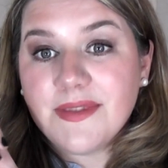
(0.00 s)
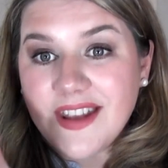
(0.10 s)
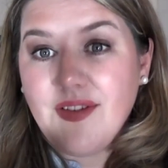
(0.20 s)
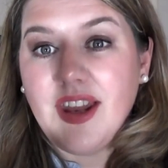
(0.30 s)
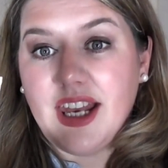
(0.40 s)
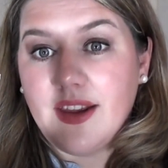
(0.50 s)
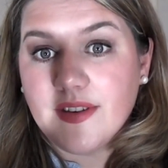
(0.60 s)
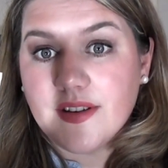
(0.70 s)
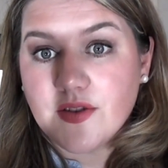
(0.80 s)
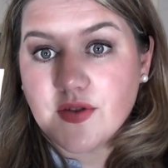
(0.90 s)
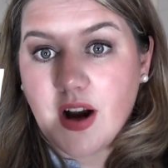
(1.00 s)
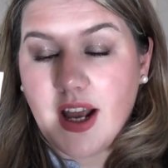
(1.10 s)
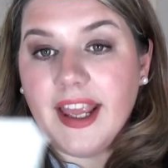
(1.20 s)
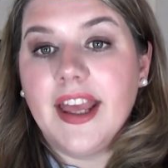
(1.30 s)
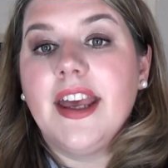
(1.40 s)
definitely gonna give this a
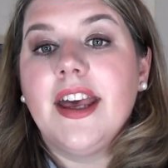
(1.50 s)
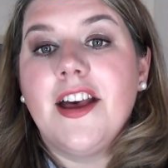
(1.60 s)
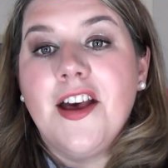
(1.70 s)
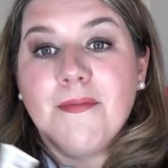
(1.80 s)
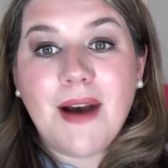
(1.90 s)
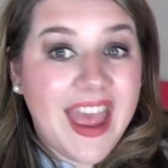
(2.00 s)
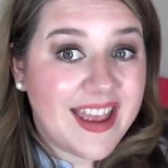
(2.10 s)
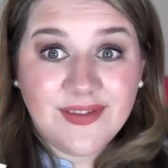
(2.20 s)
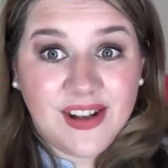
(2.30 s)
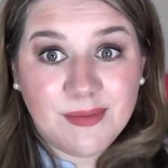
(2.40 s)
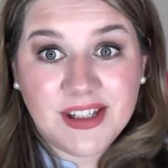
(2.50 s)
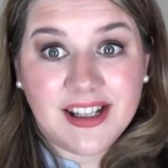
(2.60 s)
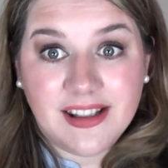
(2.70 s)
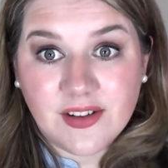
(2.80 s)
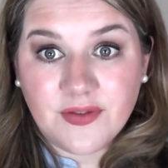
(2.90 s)
try. My hair's feeling
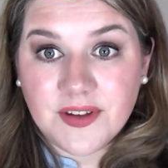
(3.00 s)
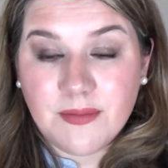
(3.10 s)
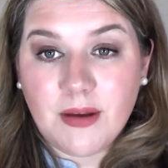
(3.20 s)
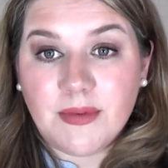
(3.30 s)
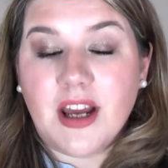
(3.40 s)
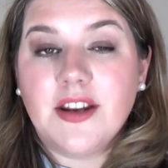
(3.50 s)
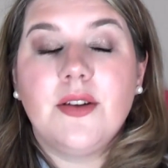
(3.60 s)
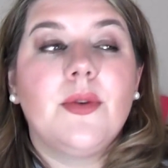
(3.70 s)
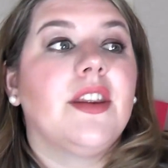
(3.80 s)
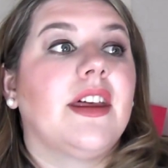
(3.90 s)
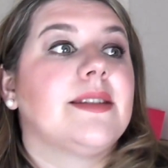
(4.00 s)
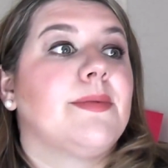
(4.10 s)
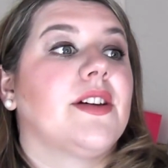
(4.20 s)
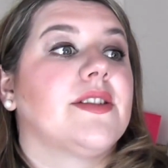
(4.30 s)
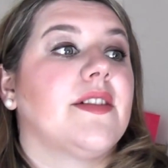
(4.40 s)
particularly soft at the moment. I don't know whether that's
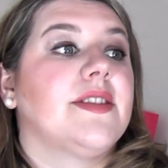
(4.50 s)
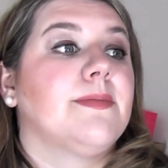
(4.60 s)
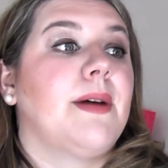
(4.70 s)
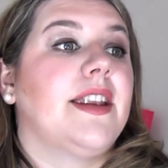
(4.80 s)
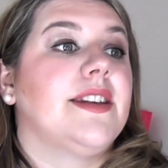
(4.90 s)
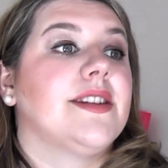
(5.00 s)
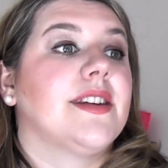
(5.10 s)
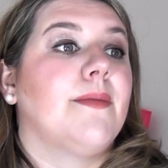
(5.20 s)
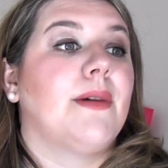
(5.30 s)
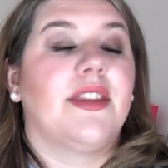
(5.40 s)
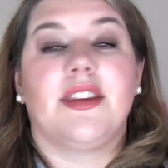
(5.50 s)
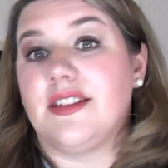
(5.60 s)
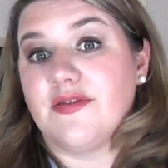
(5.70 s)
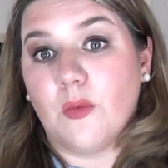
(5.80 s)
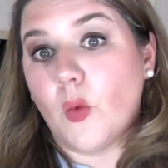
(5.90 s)
because I've spent a month in
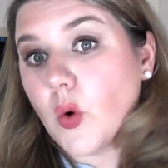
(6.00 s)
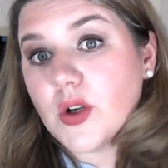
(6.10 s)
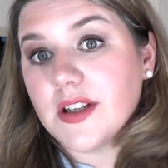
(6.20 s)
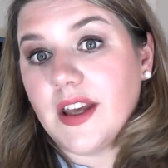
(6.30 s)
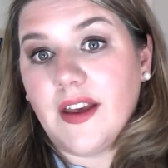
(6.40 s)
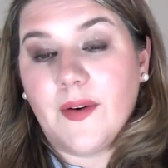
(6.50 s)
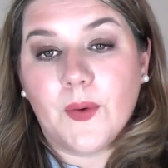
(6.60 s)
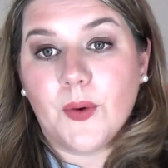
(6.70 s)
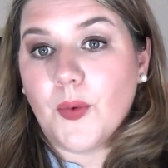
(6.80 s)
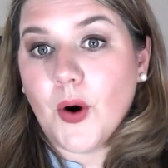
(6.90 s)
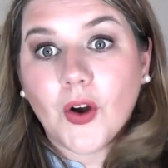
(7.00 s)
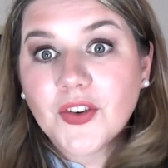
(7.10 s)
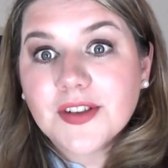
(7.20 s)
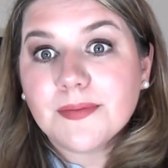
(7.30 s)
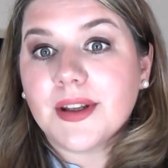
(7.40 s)
different water or
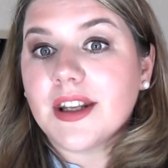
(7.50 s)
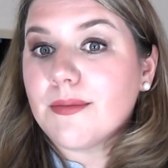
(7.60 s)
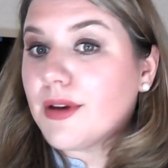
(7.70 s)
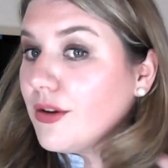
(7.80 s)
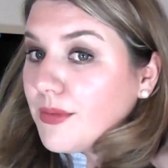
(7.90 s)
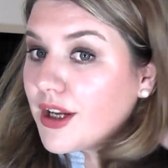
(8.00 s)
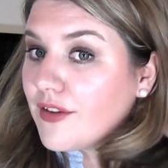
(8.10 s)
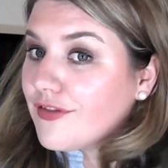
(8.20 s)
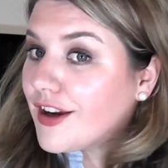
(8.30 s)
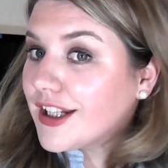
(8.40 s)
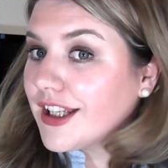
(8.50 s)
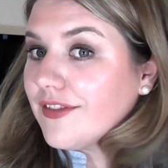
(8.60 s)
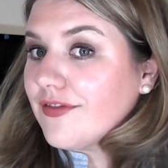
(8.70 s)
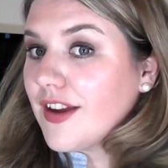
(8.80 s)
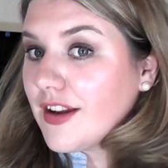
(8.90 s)
what, but at the moment I'm finding
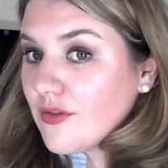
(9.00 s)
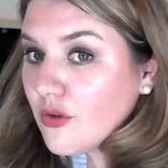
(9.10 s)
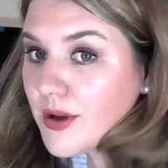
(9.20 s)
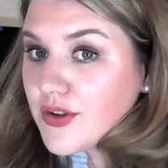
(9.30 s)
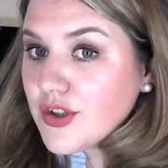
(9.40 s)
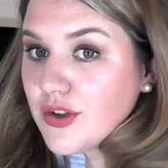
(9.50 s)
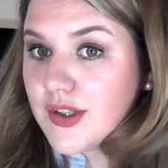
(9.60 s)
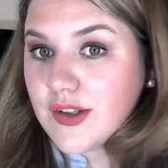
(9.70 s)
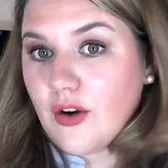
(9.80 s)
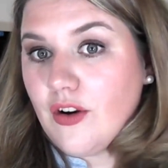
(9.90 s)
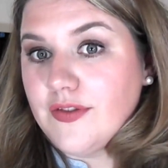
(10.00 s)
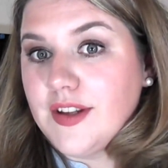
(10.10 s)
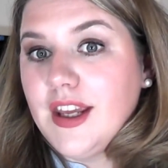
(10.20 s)
it almost too soft